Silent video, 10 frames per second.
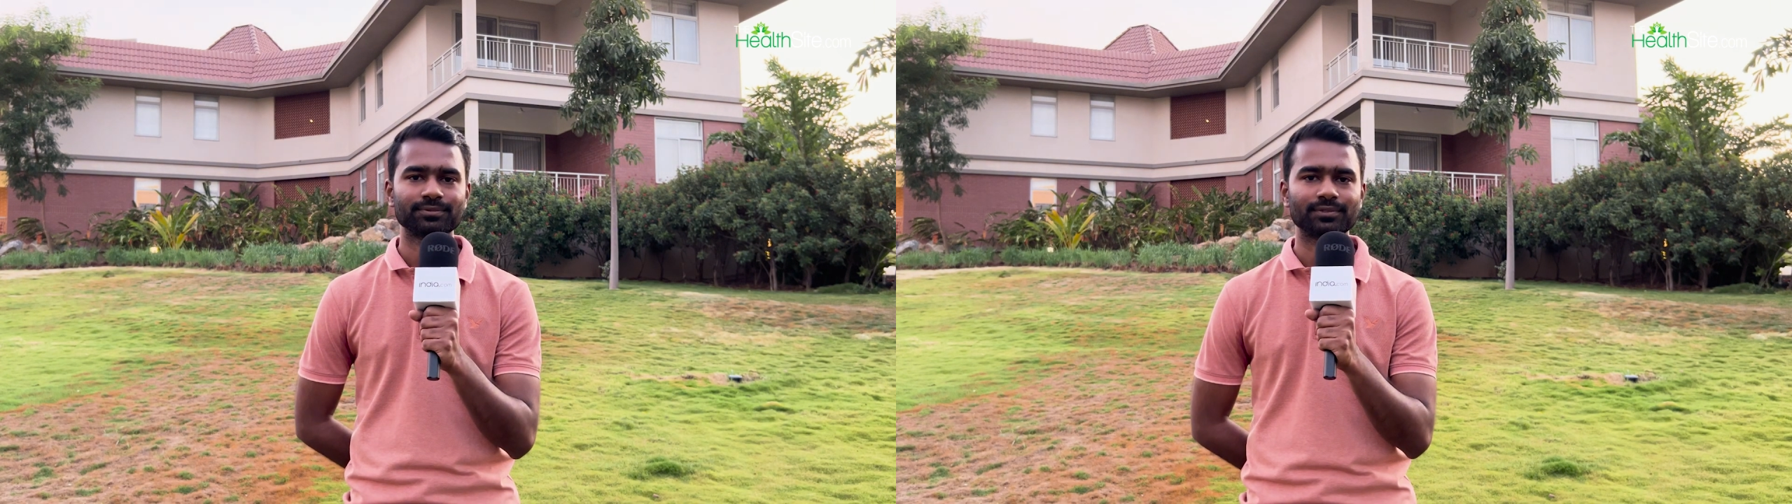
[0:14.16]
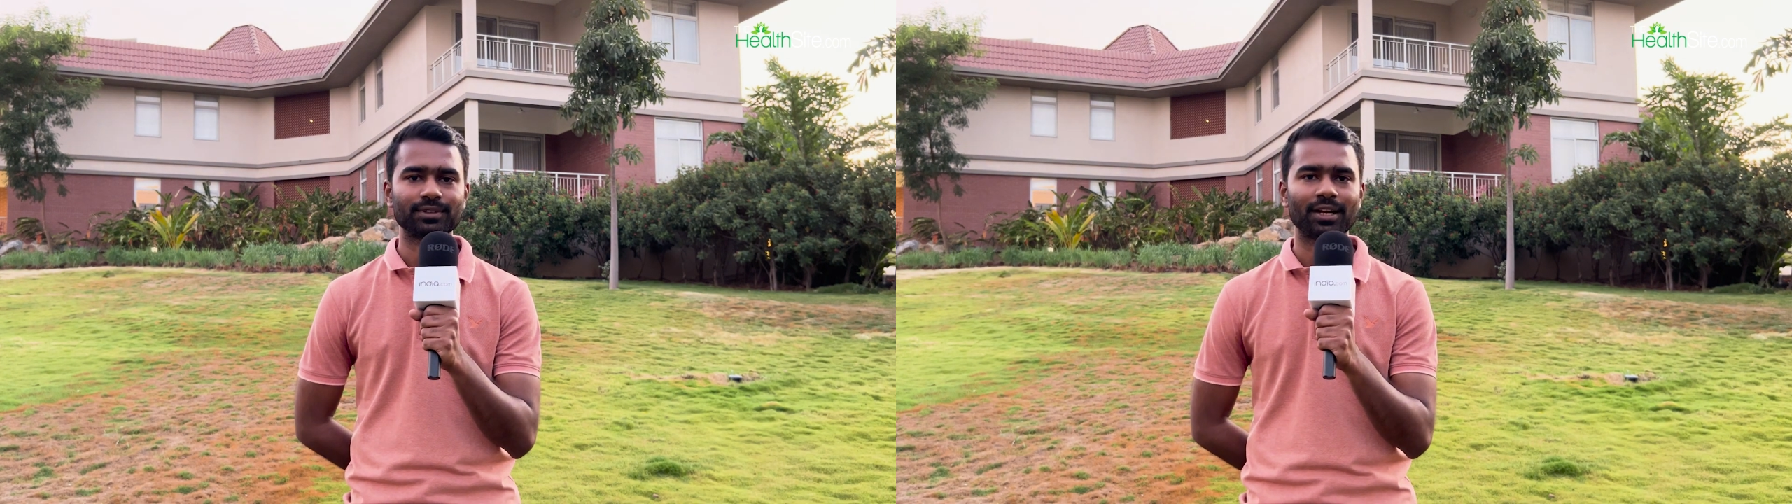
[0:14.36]

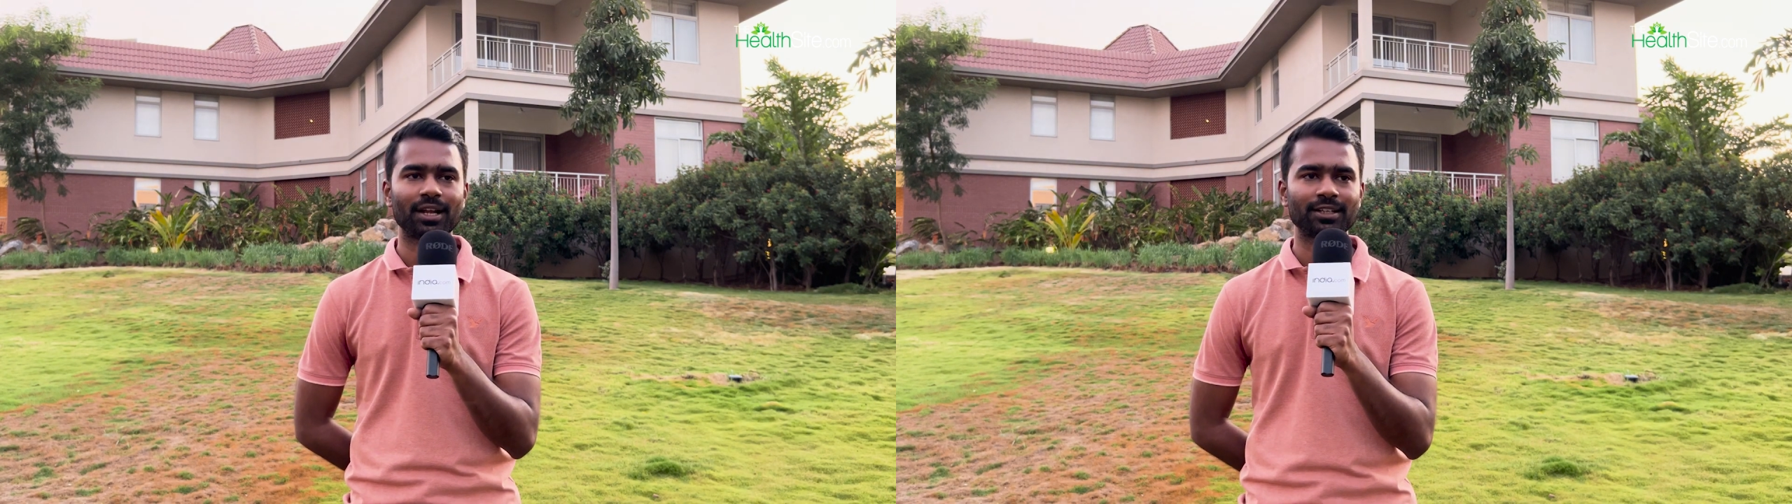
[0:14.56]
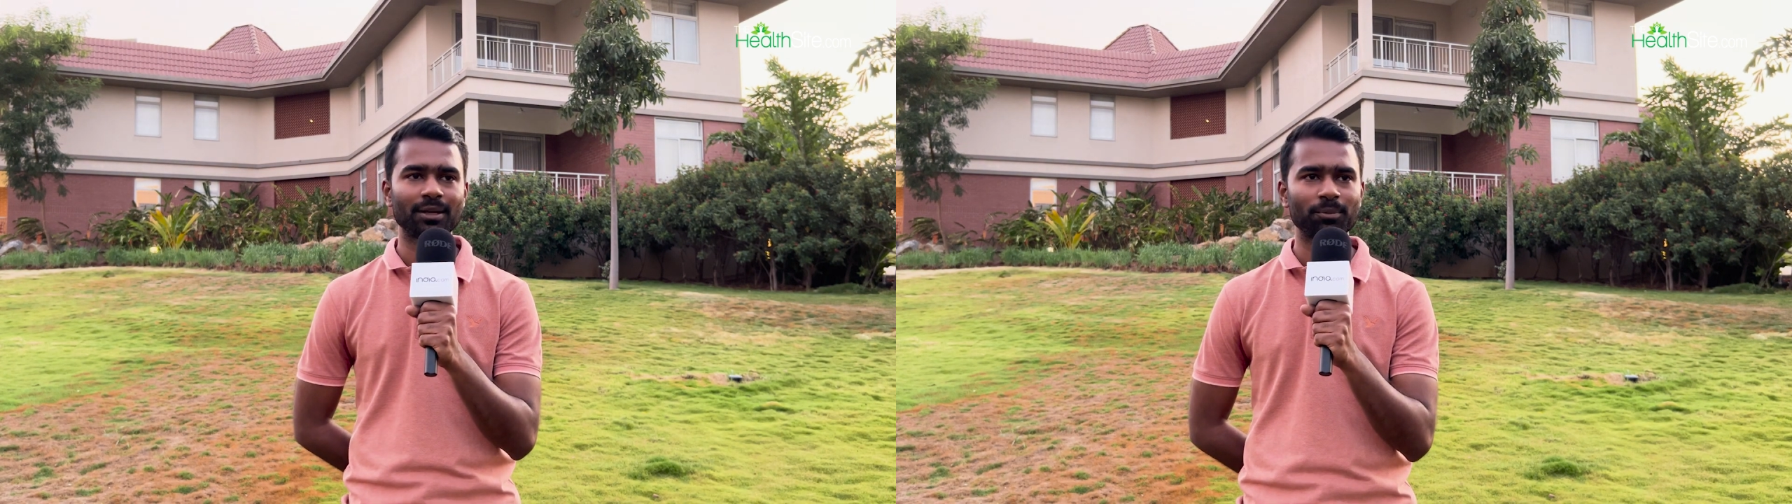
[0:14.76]
There
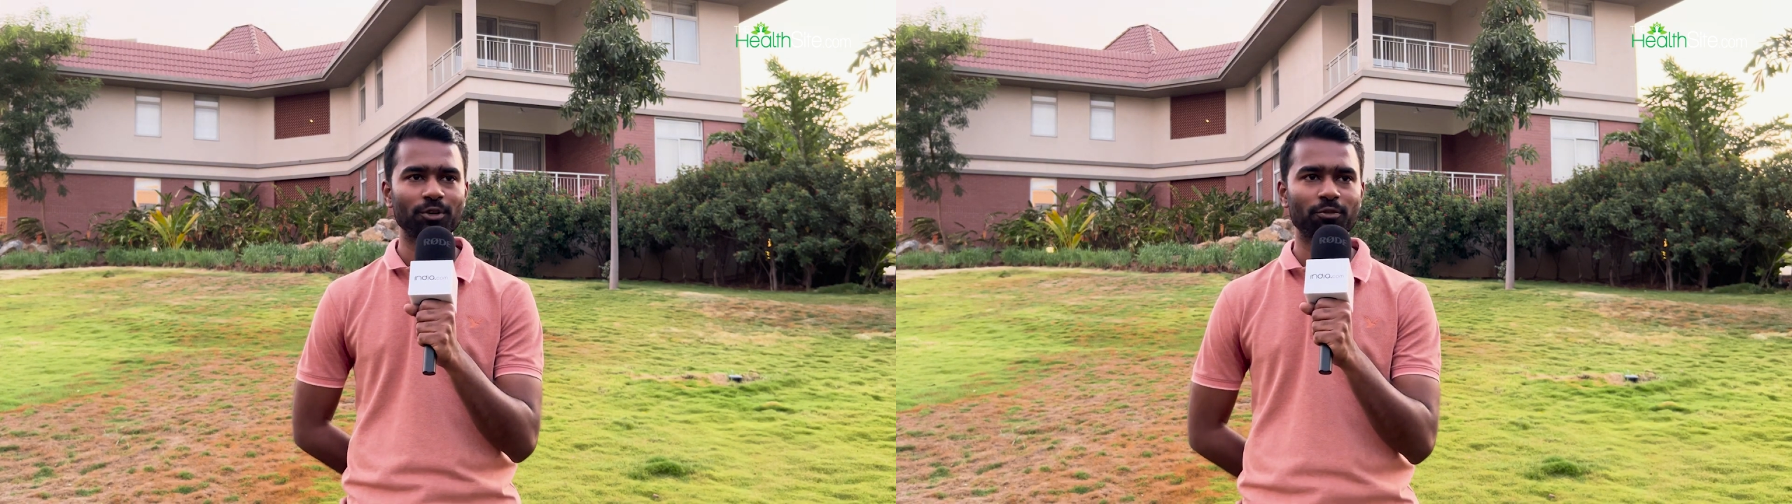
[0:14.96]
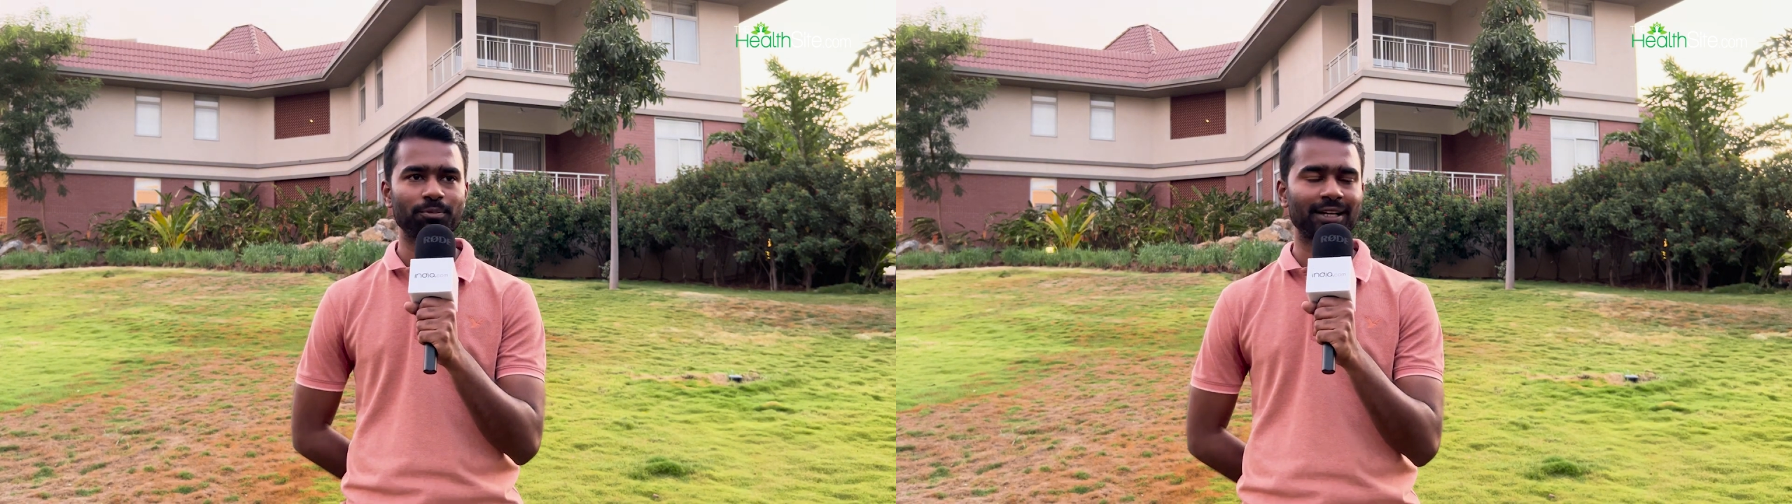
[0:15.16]
are number
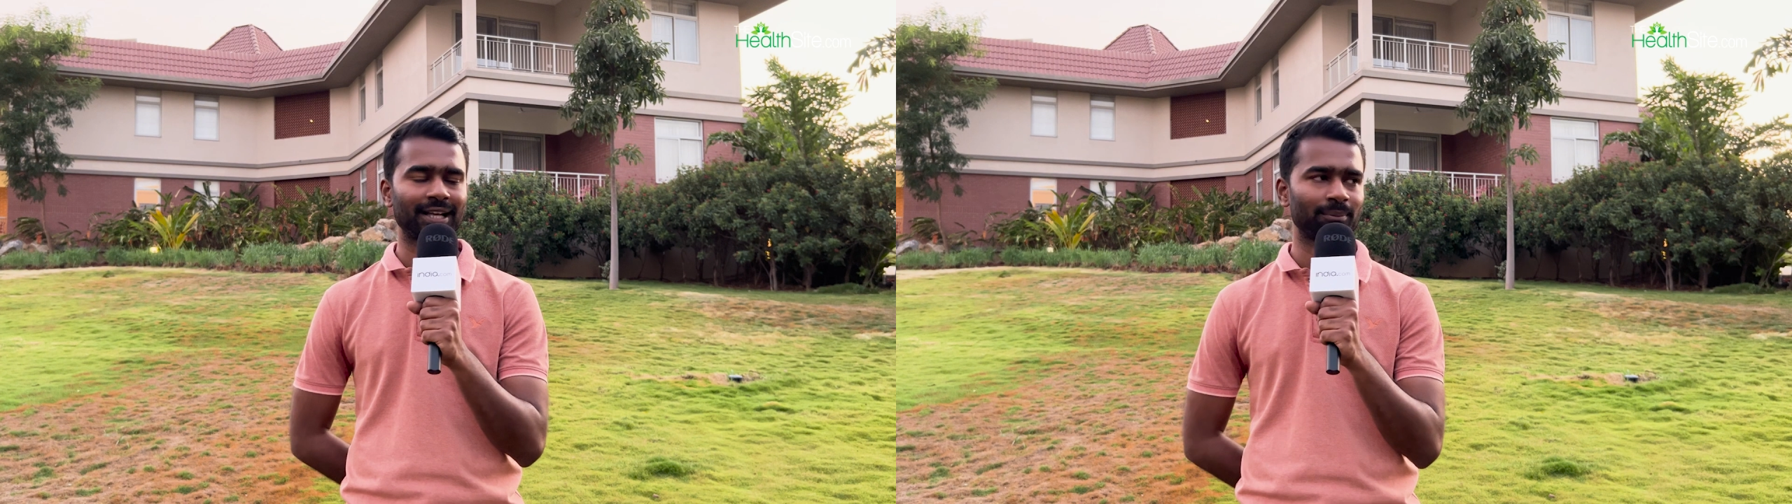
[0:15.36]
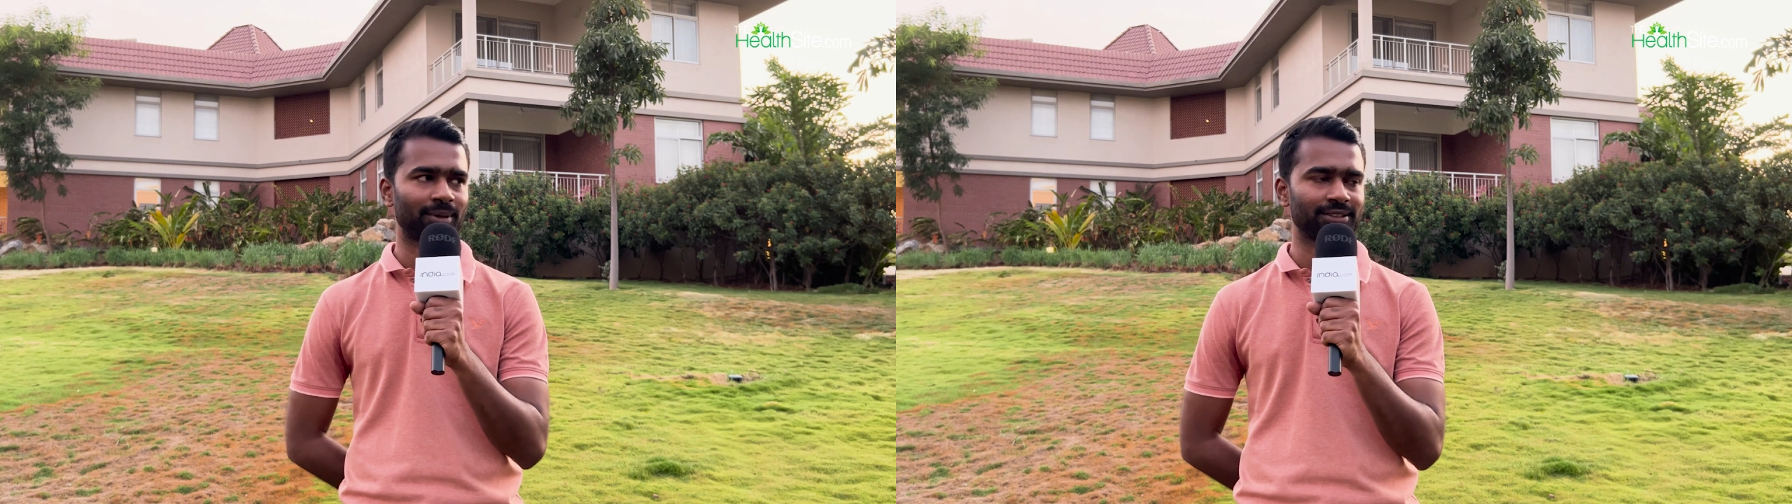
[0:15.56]
of
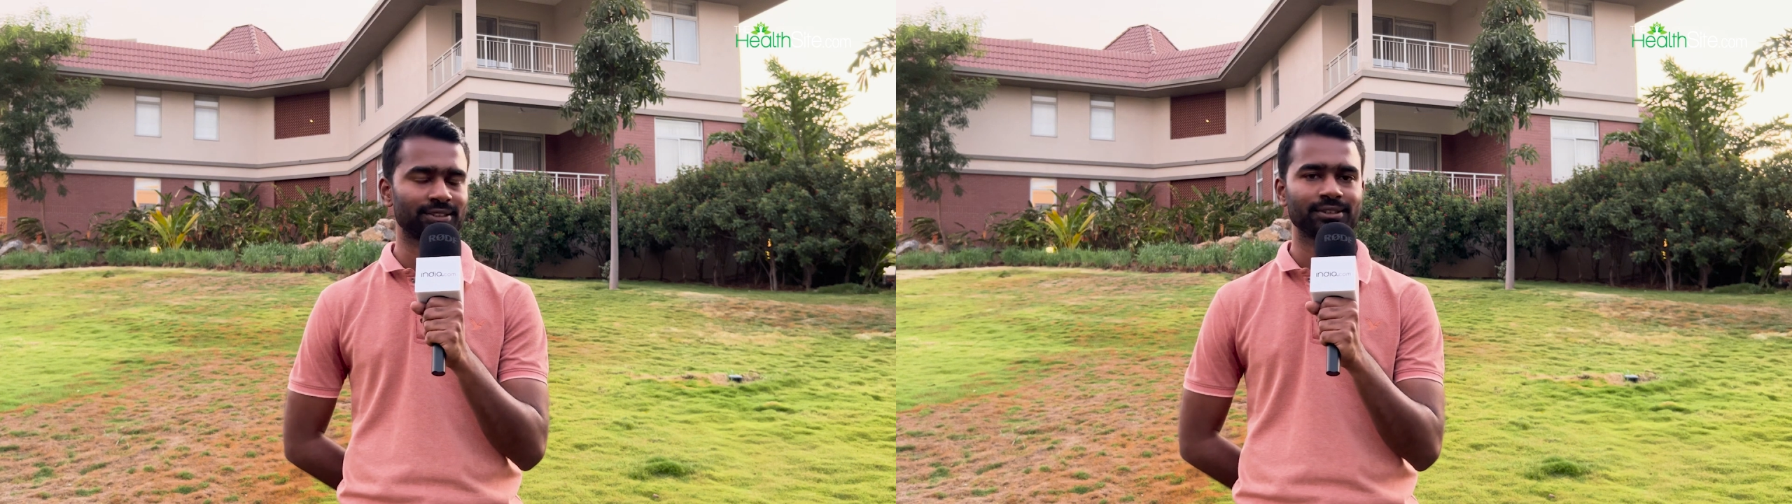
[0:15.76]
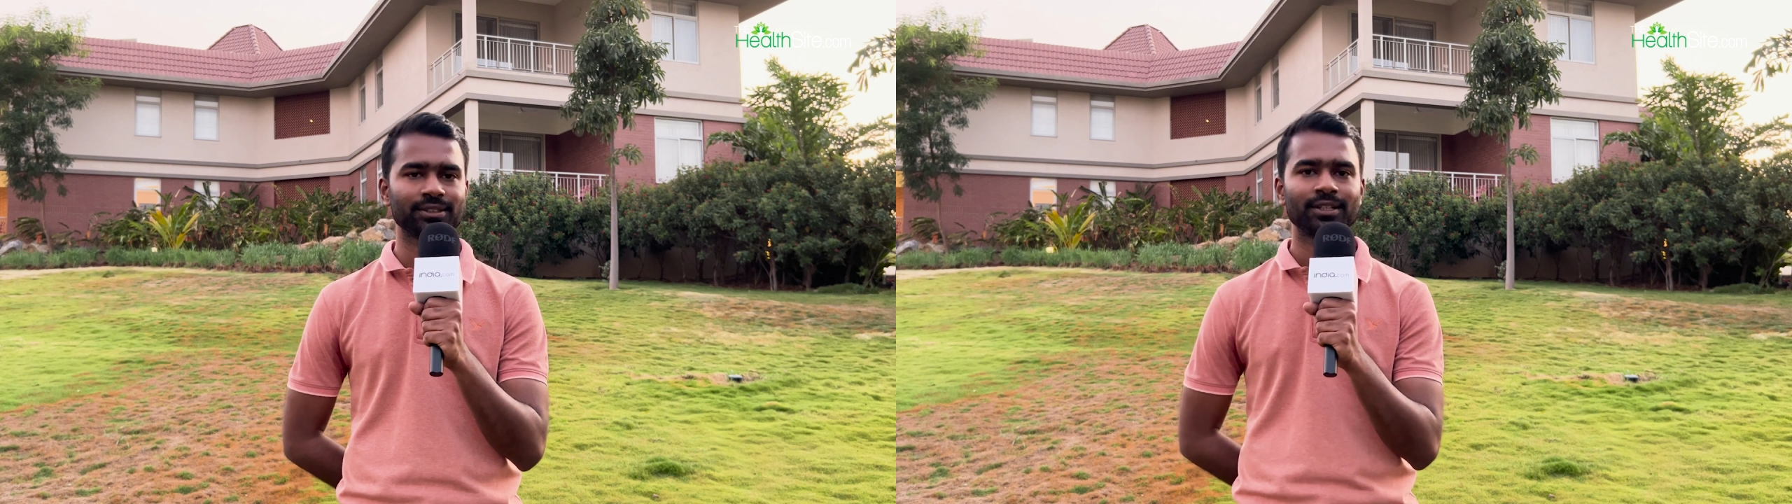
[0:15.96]

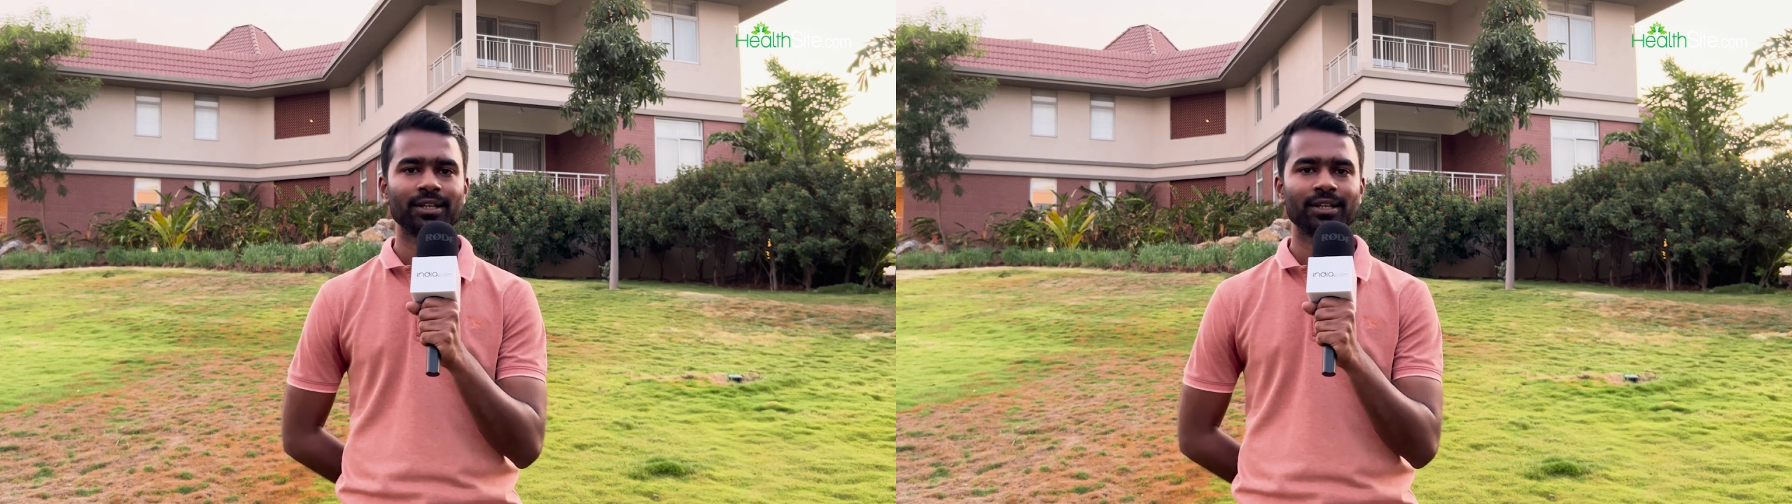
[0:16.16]
pranayamas.